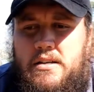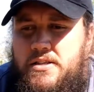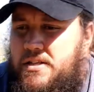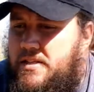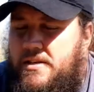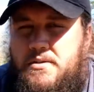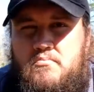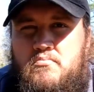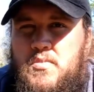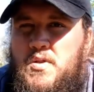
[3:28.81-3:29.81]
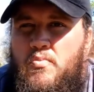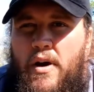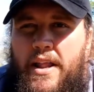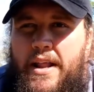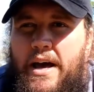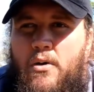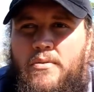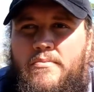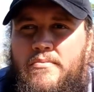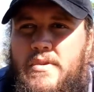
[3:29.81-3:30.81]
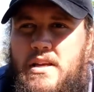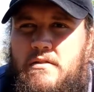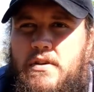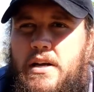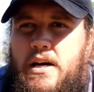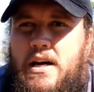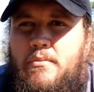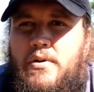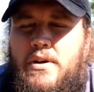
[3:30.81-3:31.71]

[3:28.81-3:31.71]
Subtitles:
just to spread it out, even it up,